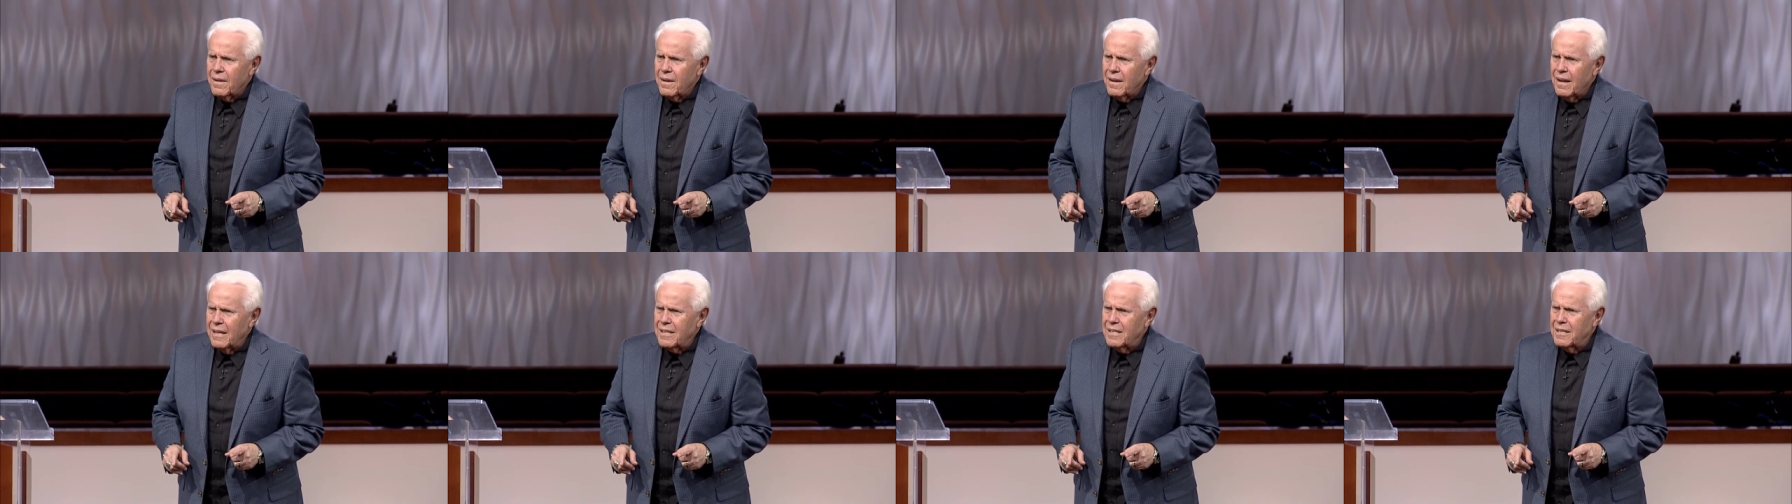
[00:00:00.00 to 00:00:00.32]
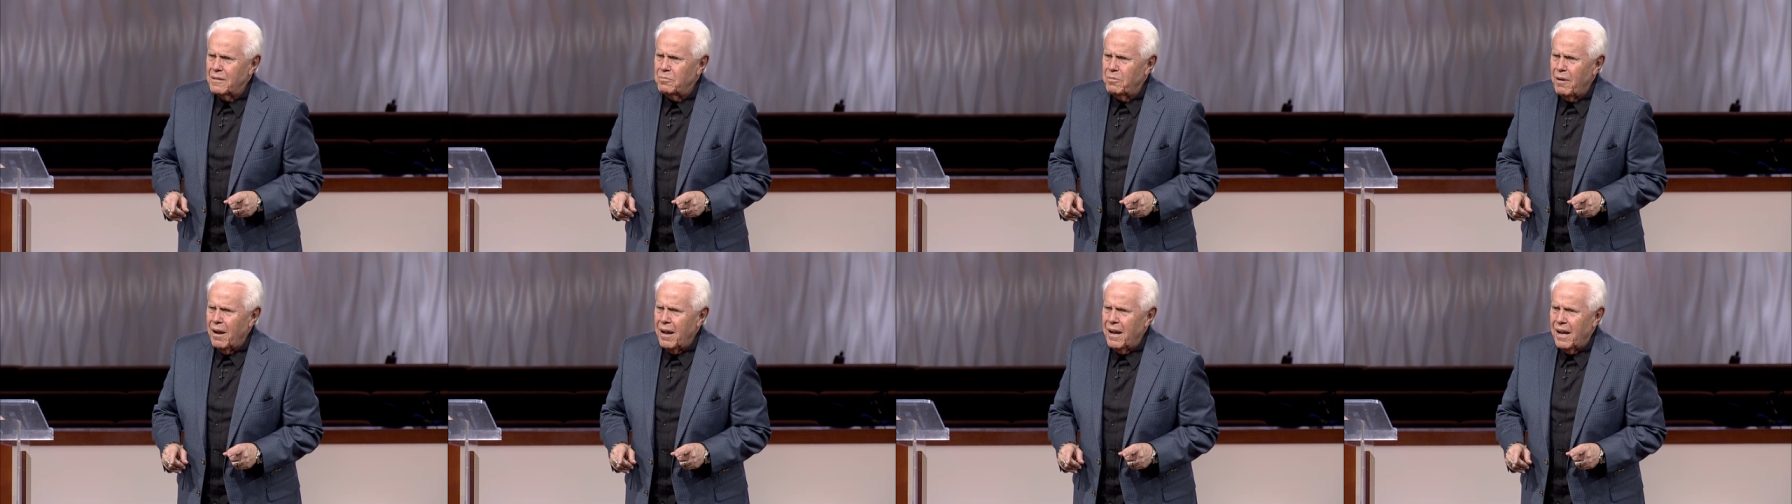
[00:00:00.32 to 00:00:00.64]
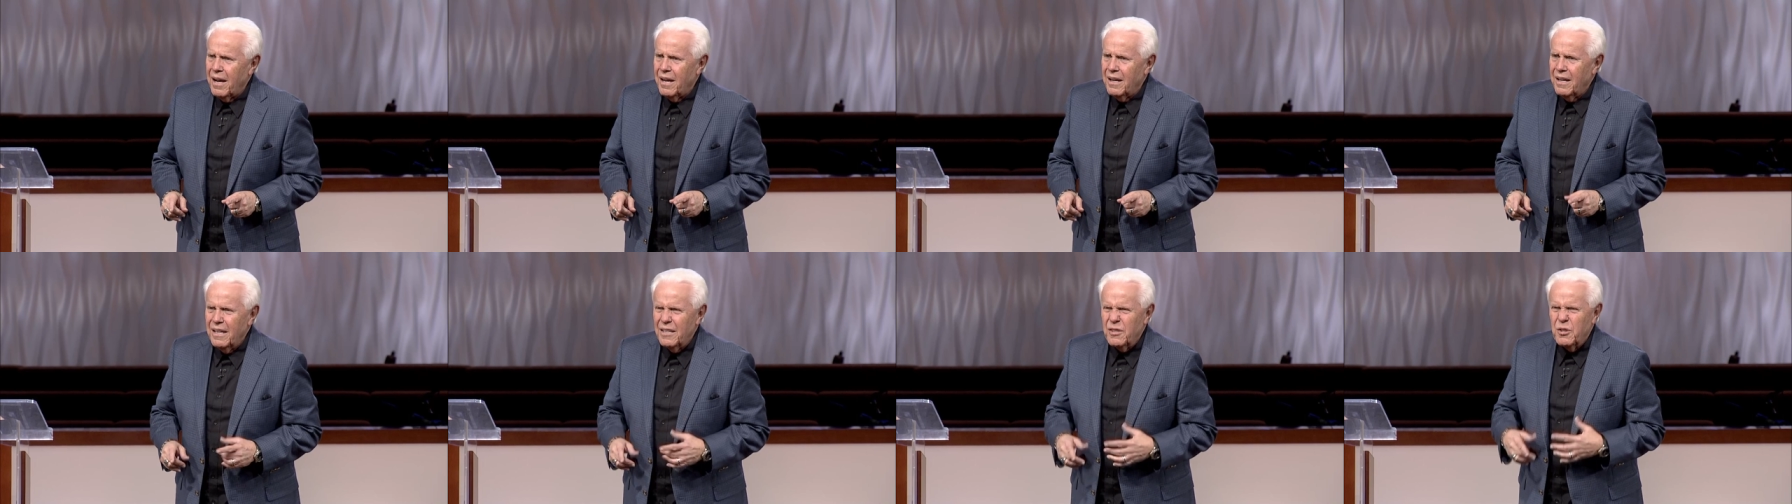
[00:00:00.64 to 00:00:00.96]
I said, why?
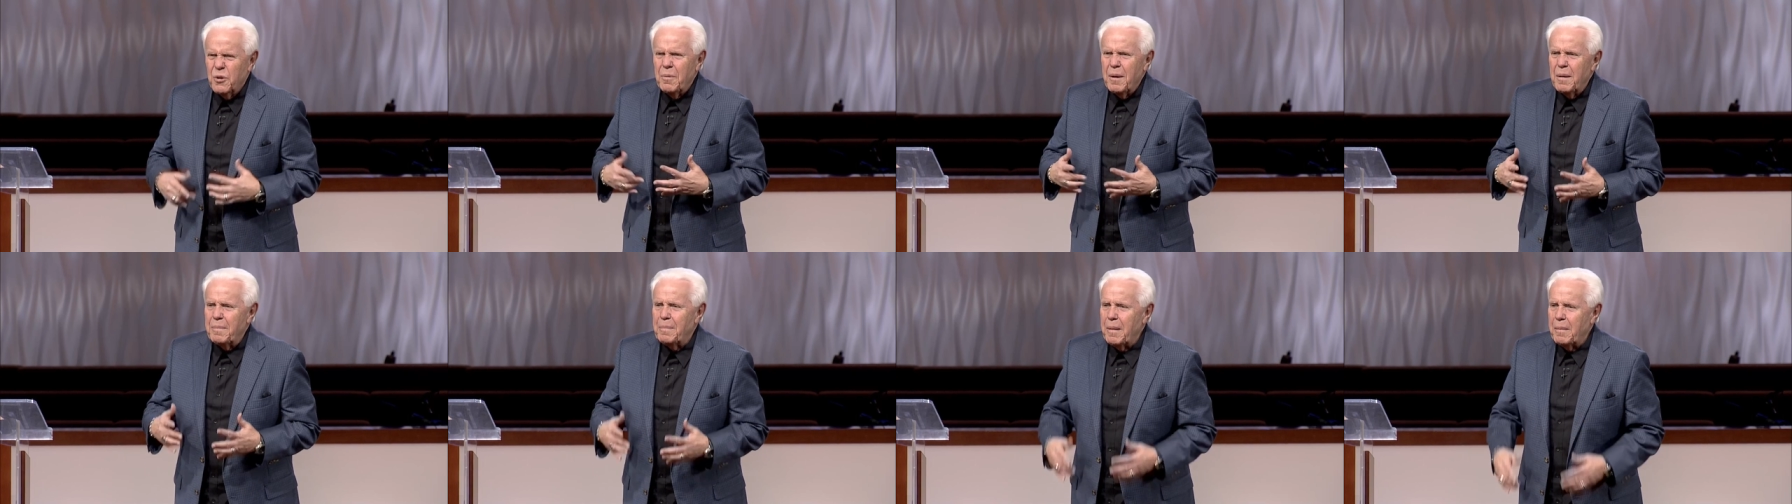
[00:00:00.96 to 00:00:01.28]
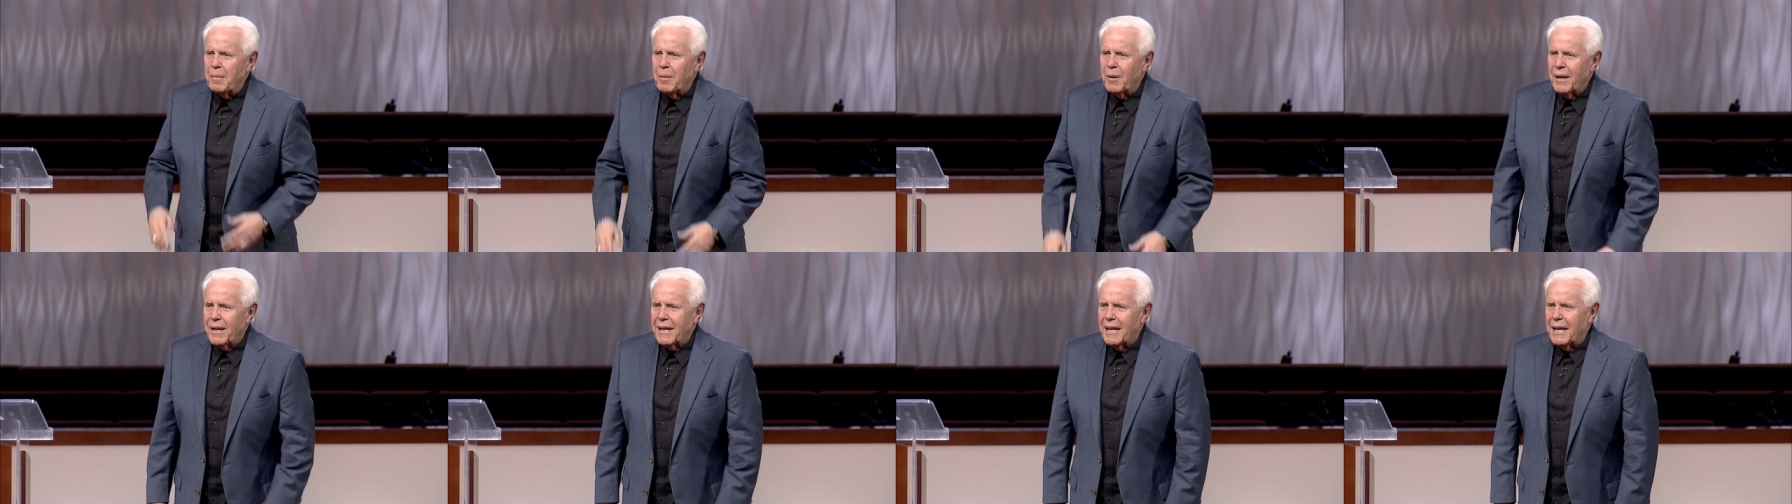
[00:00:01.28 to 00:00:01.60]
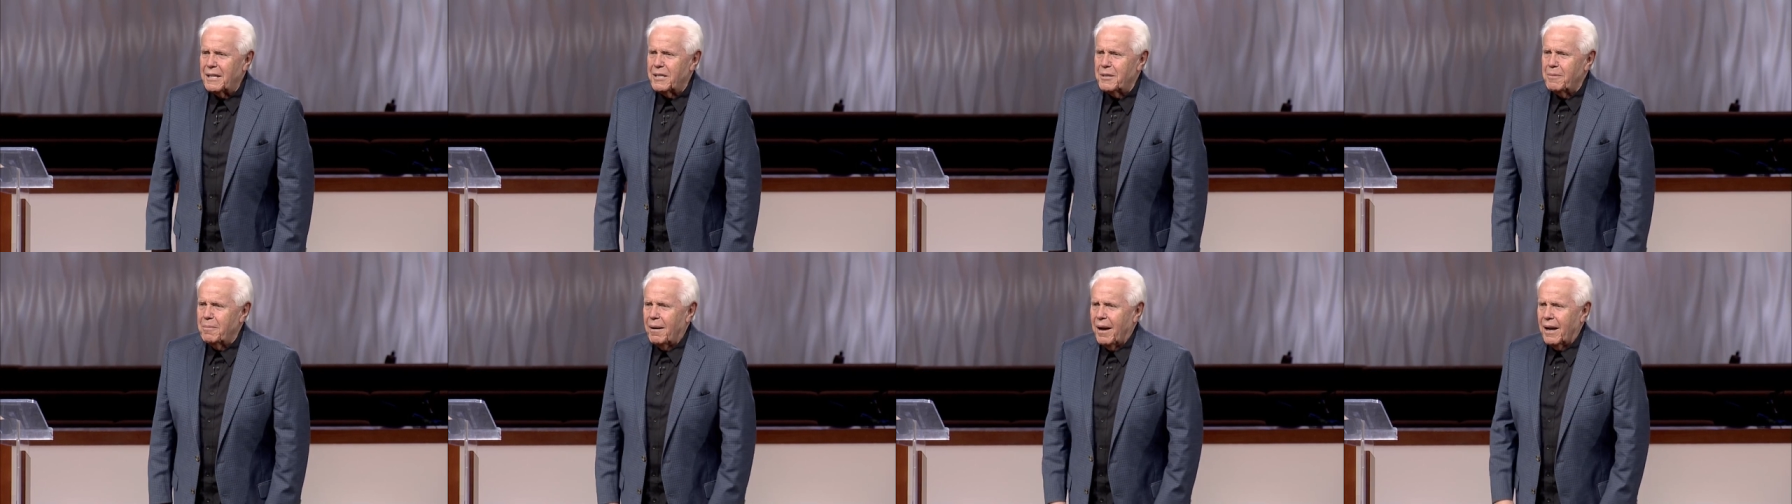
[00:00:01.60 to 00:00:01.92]
Too many people looking
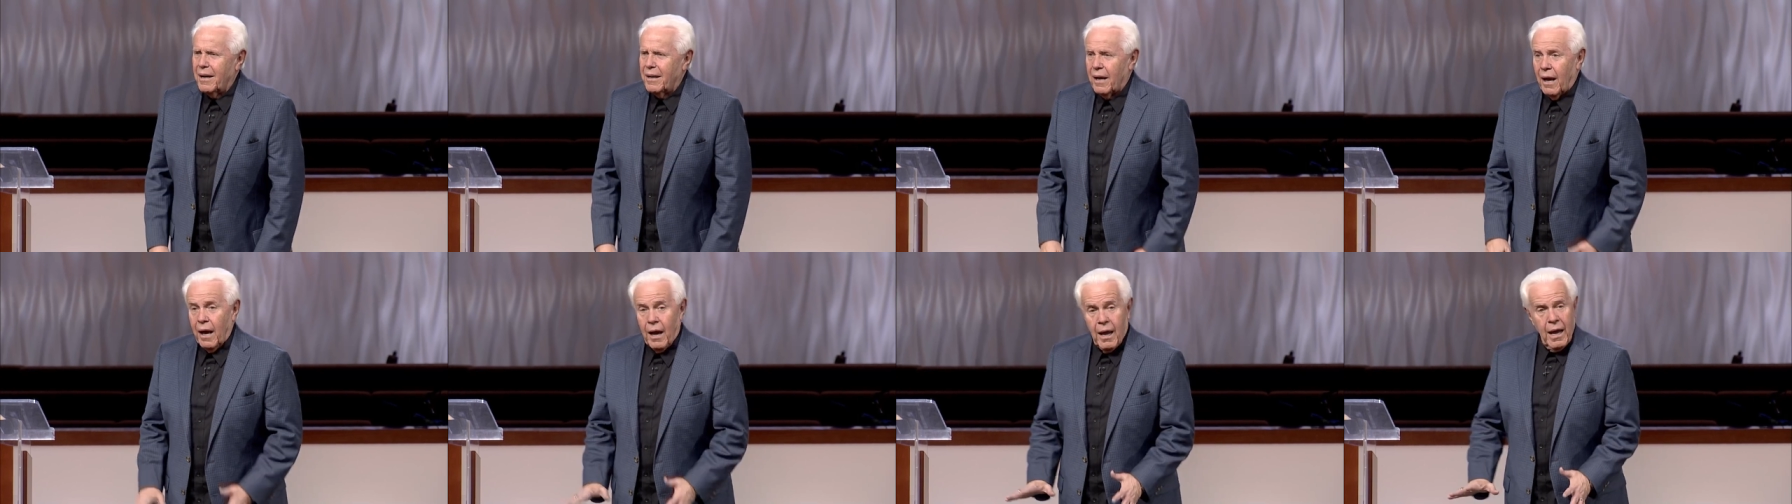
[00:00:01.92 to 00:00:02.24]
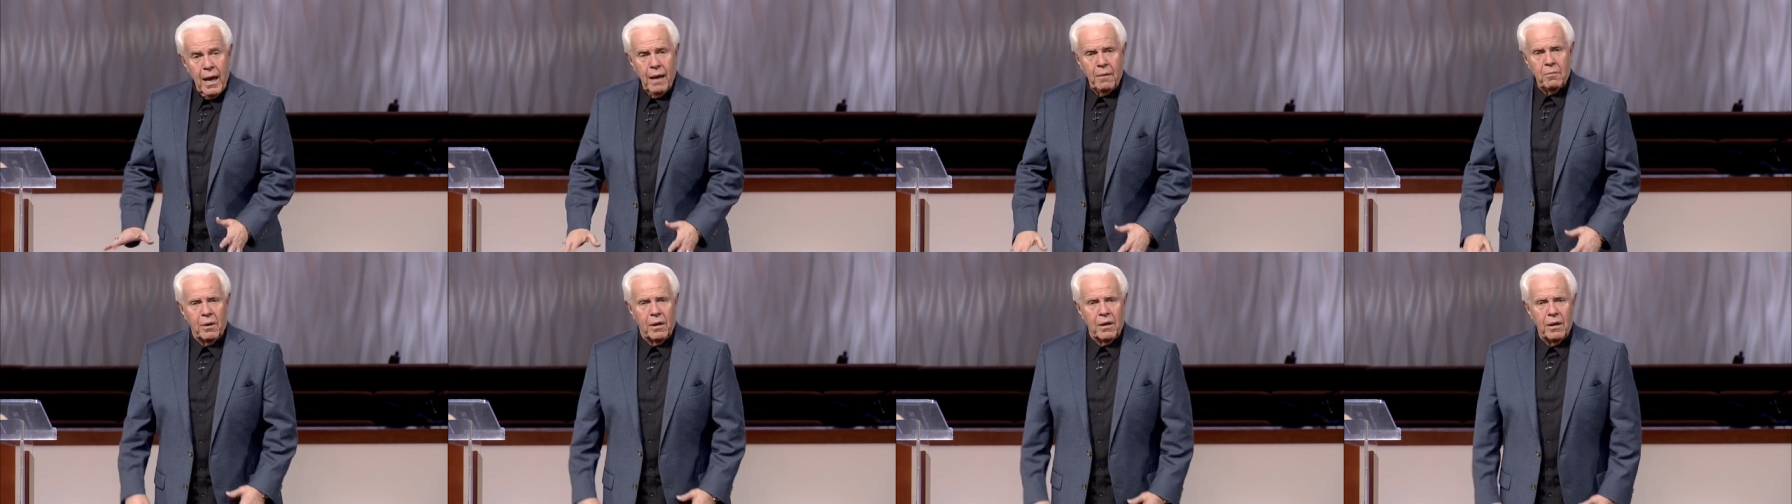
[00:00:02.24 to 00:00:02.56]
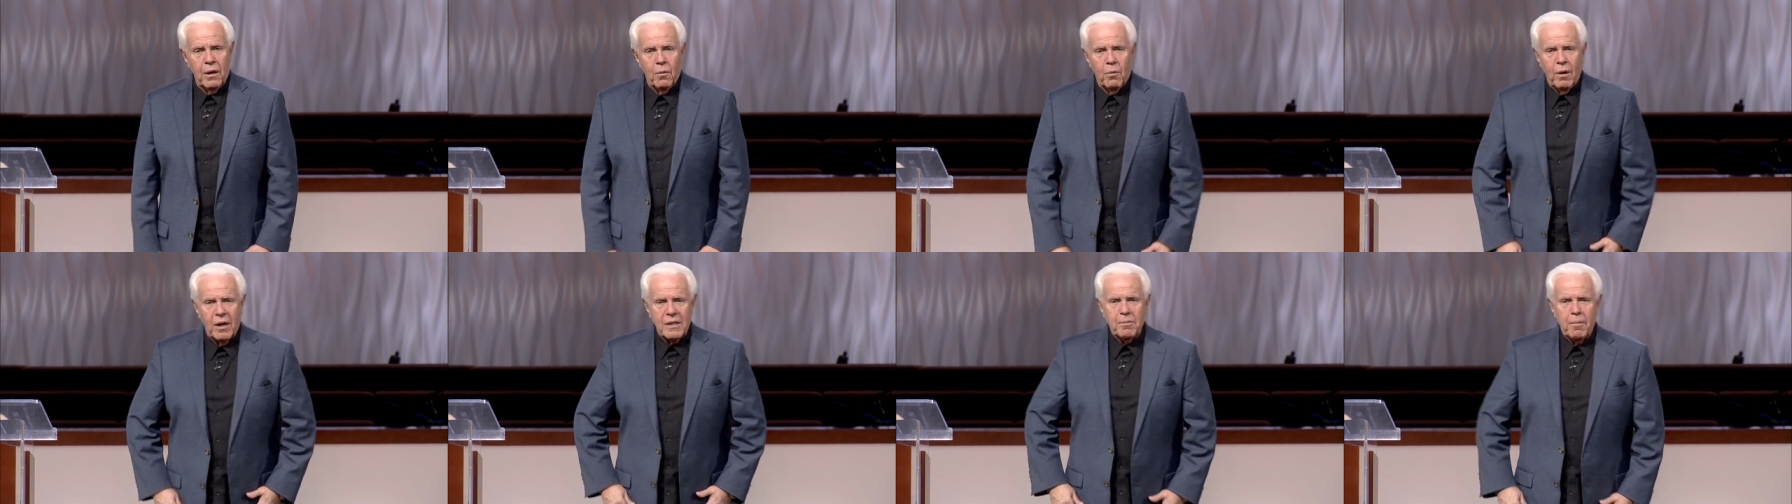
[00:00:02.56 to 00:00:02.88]
at your body. I had one.
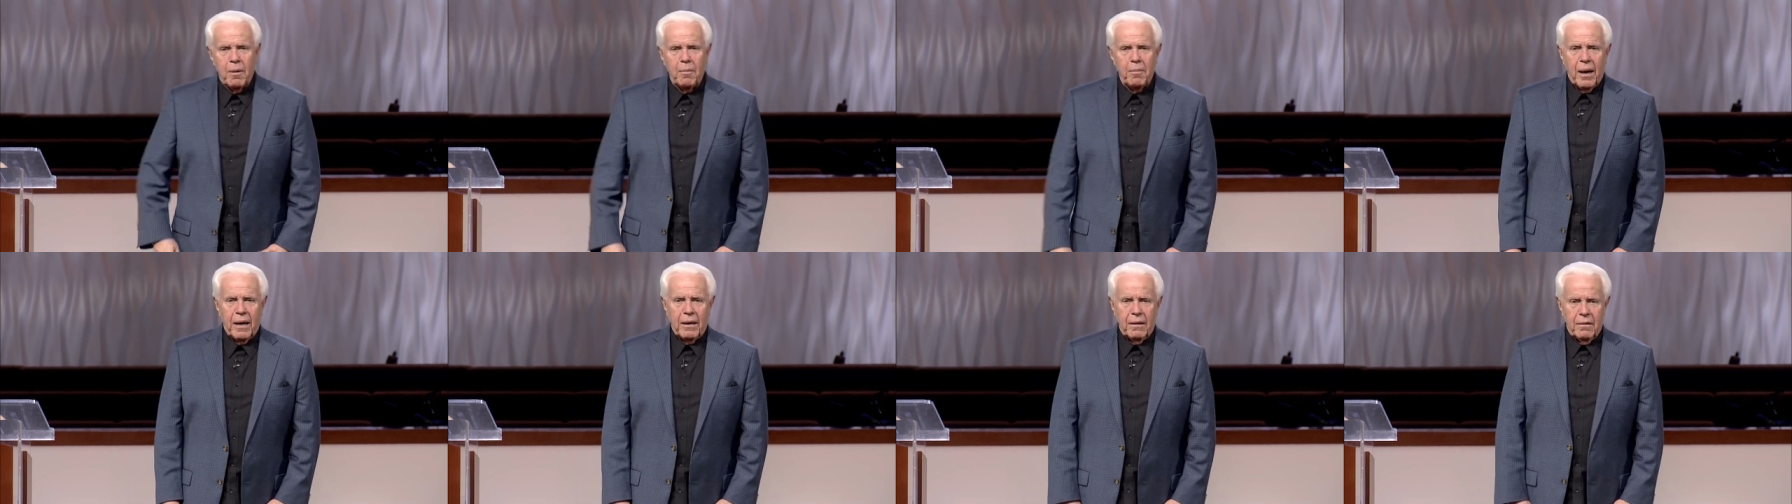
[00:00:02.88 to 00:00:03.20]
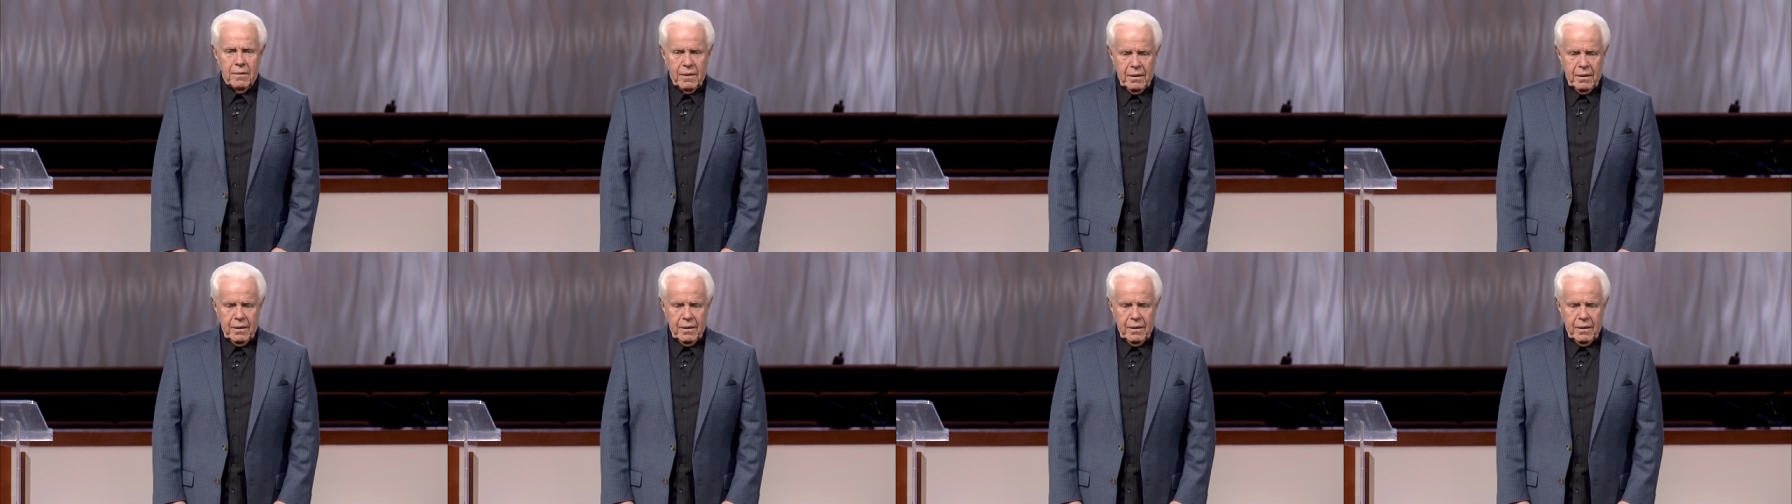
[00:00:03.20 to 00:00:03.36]
Watch my body.